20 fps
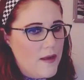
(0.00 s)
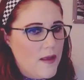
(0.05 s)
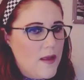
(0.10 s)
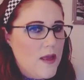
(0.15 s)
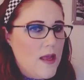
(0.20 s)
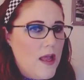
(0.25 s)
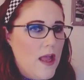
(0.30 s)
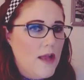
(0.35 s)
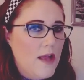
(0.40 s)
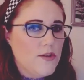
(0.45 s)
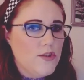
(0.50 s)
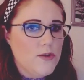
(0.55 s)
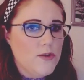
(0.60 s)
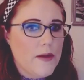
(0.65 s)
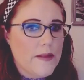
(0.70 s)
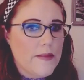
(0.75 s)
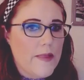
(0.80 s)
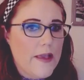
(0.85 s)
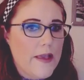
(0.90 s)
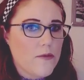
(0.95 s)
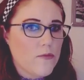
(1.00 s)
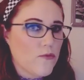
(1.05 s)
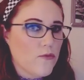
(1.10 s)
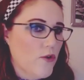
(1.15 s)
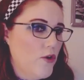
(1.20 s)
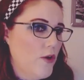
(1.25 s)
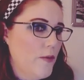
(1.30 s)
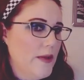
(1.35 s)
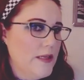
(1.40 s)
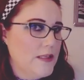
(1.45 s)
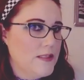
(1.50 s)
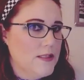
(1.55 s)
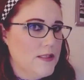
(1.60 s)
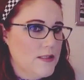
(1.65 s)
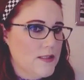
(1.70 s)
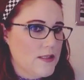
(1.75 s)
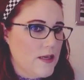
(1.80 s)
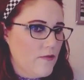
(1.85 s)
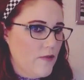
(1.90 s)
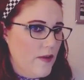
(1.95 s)
and doing like rudiments and
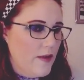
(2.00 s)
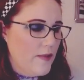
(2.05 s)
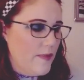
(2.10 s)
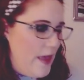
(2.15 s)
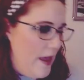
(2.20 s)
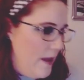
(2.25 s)
stuff like that.